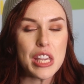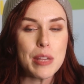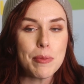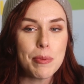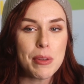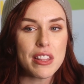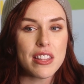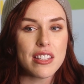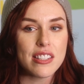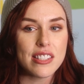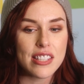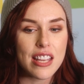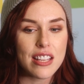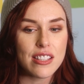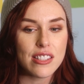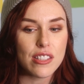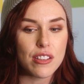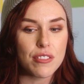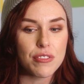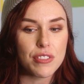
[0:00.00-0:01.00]
Keeping the
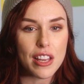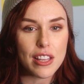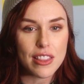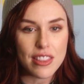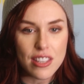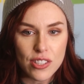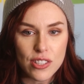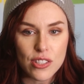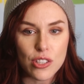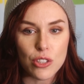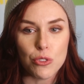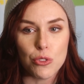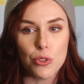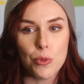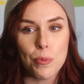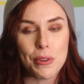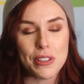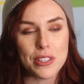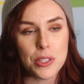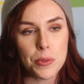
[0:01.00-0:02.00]
sense of, like, this is a
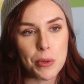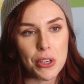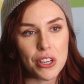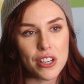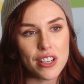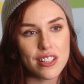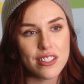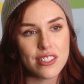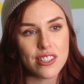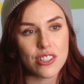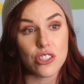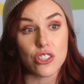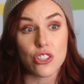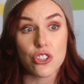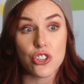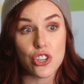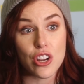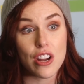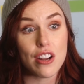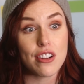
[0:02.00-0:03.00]
group experience, this is
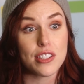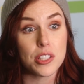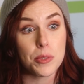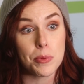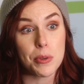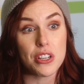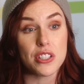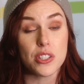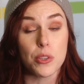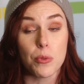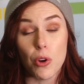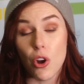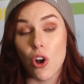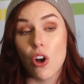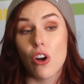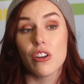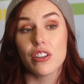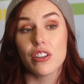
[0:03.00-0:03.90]
a shared experience, and we're